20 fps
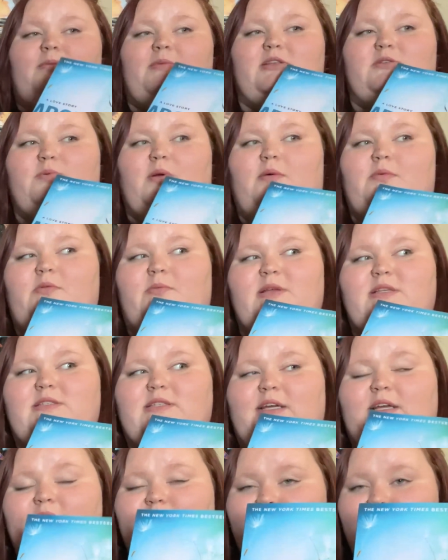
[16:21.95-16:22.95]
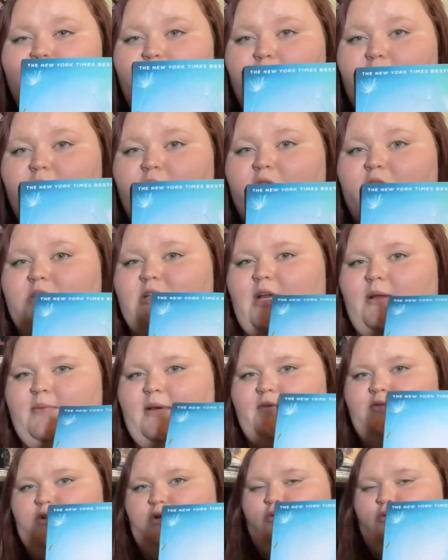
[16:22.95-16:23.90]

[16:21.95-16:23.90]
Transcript: It's probably my second favorite book of all time after